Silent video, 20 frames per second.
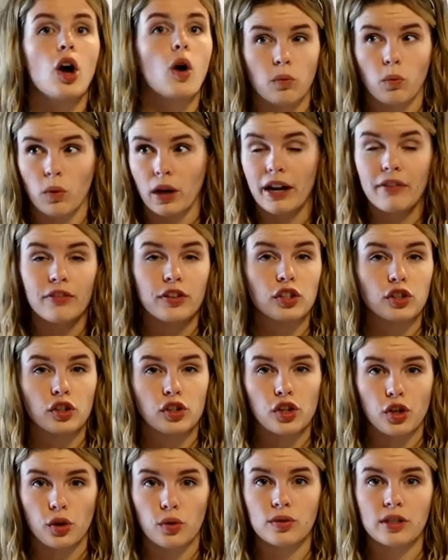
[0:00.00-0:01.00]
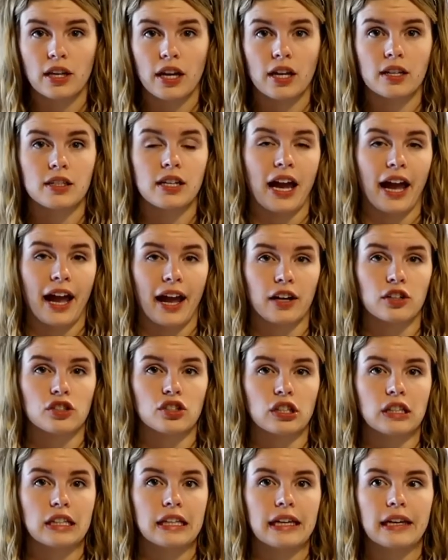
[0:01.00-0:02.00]
whatever you're using to
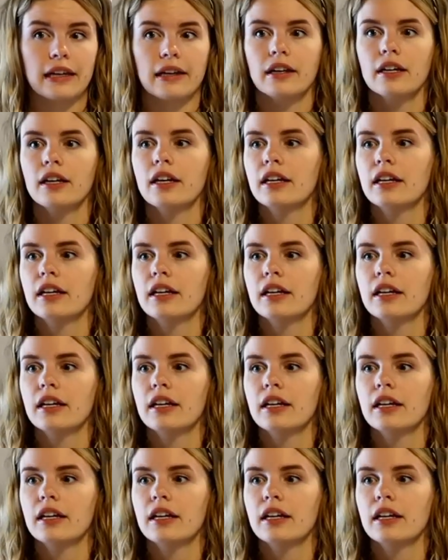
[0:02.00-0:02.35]
actually